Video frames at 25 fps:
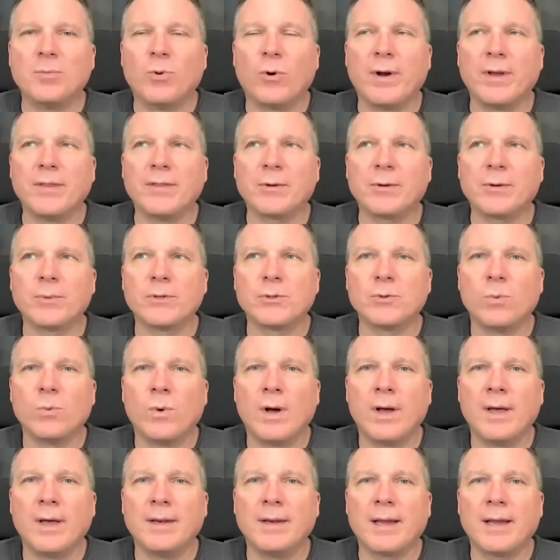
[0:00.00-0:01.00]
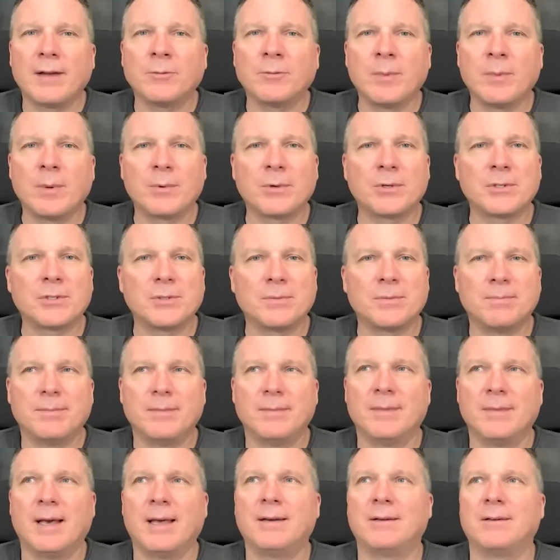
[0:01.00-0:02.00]
point. There was one, I remember,
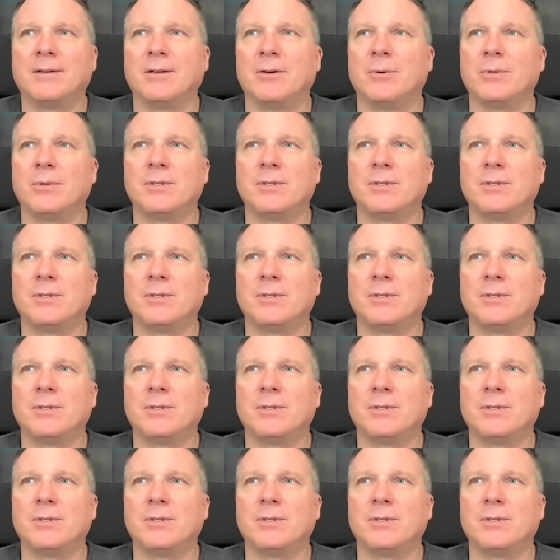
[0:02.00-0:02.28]
I don't know,